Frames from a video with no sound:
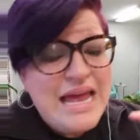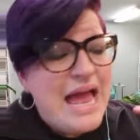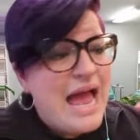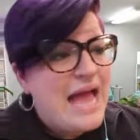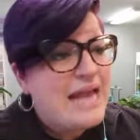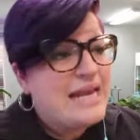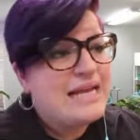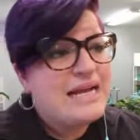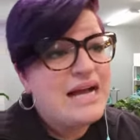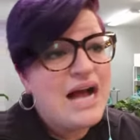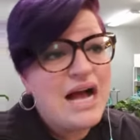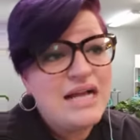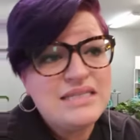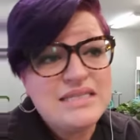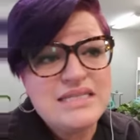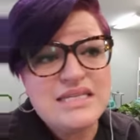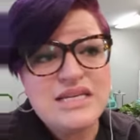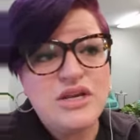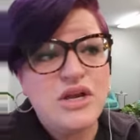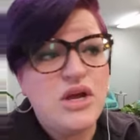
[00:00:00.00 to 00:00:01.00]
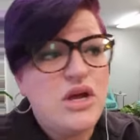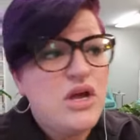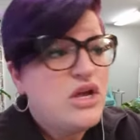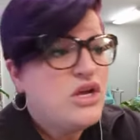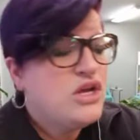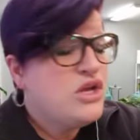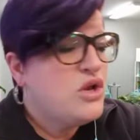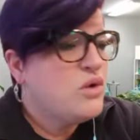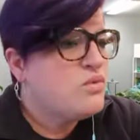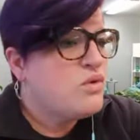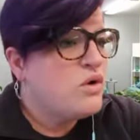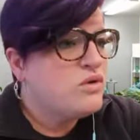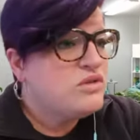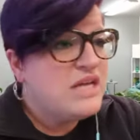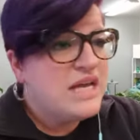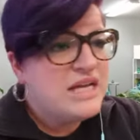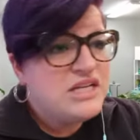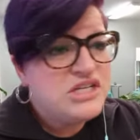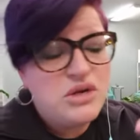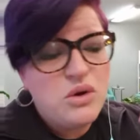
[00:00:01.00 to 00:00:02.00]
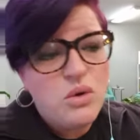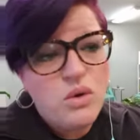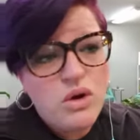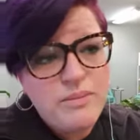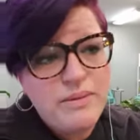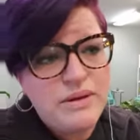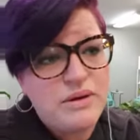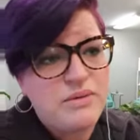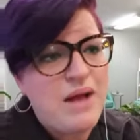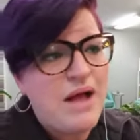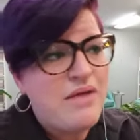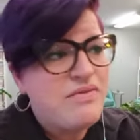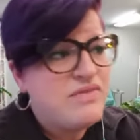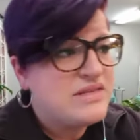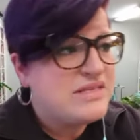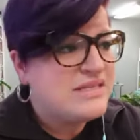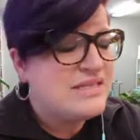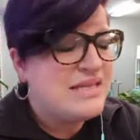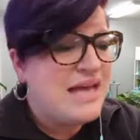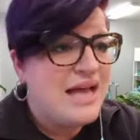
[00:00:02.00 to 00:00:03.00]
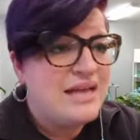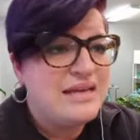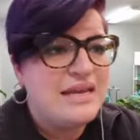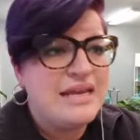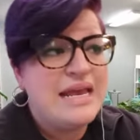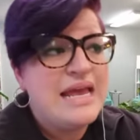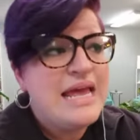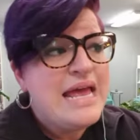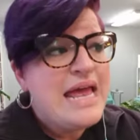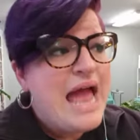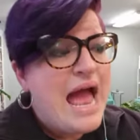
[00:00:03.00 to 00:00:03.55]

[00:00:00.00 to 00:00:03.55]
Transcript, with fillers: and in constant you know rotation orbit around the sun and